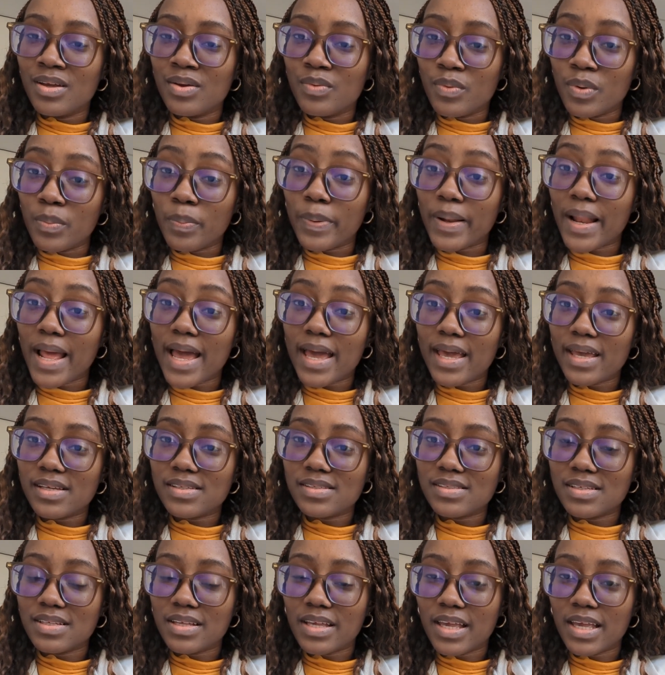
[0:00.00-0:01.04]

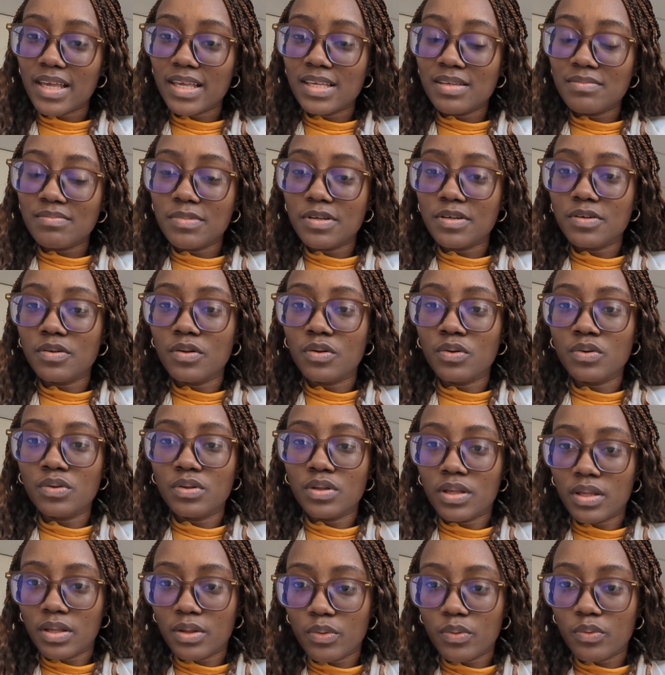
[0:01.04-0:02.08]
replies in her email
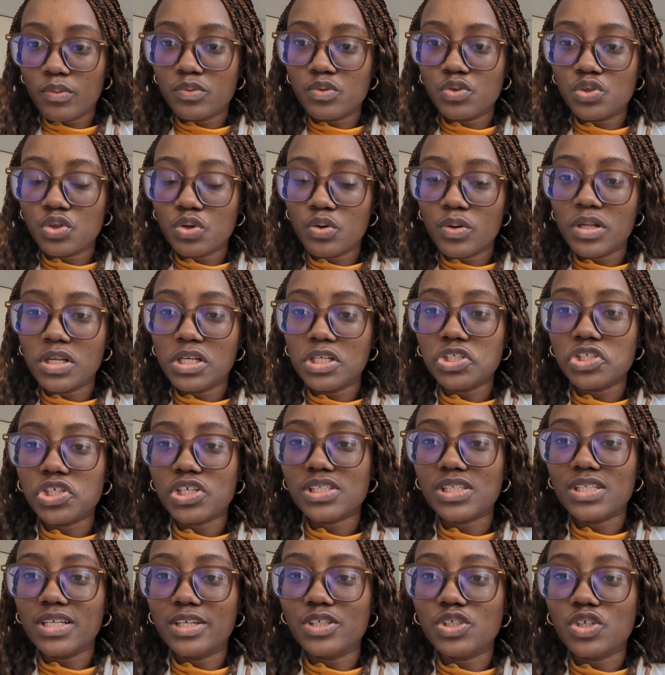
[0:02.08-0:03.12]
showing
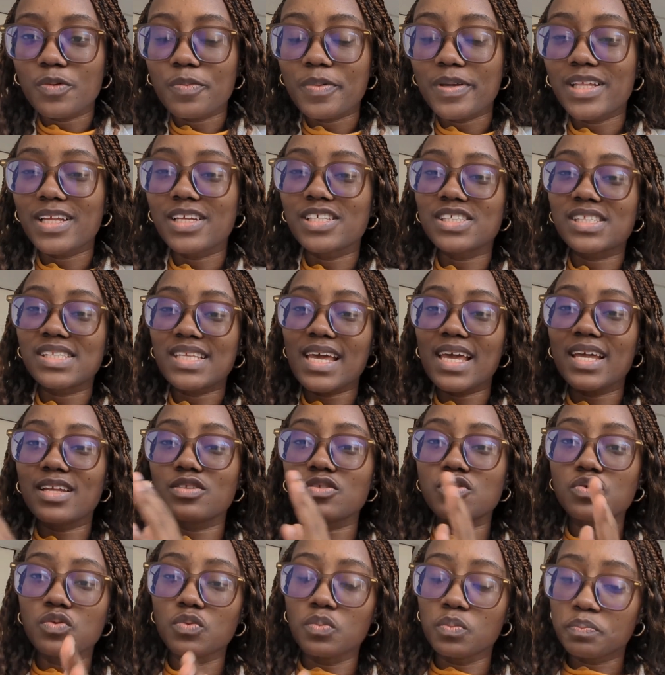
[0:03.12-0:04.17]
interest in her job, and then she
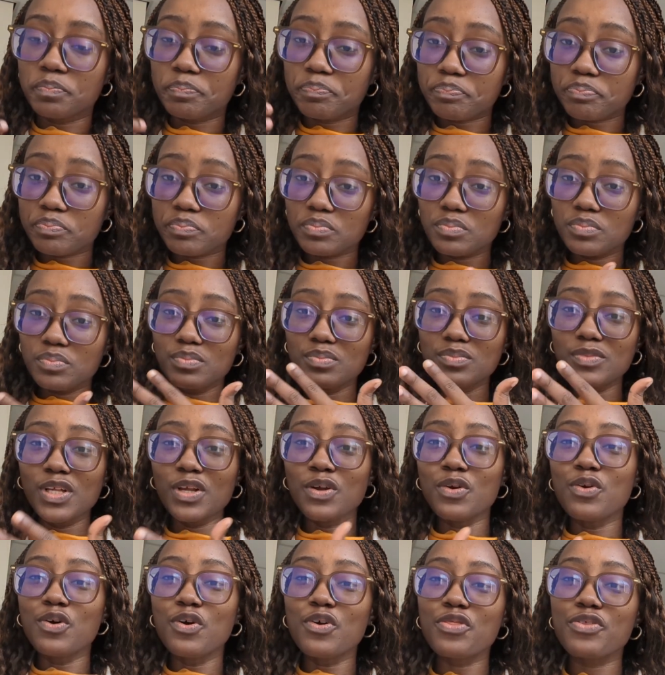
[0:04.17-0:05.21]
started to
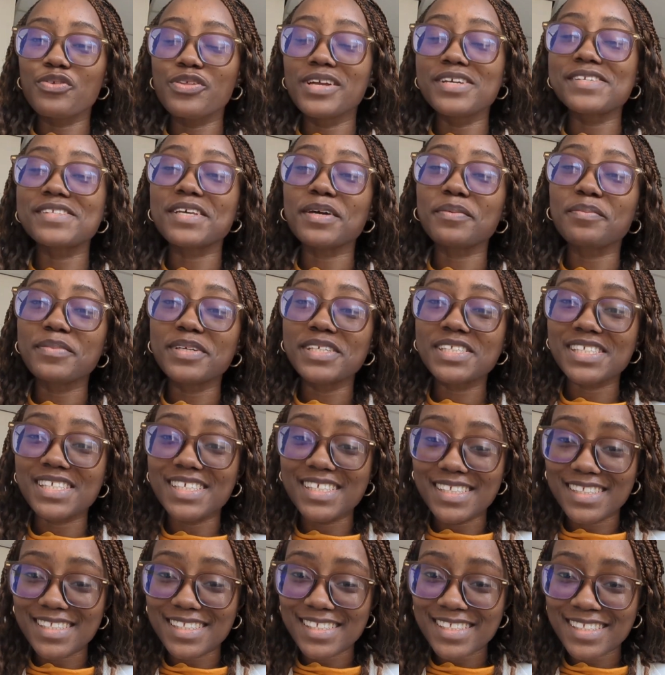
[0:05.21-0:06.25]
go through the
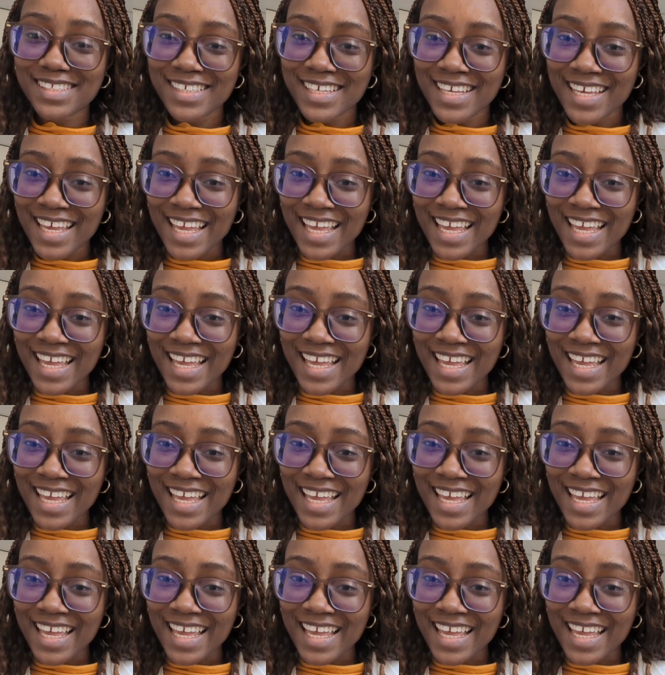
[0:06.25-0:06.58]
submissions,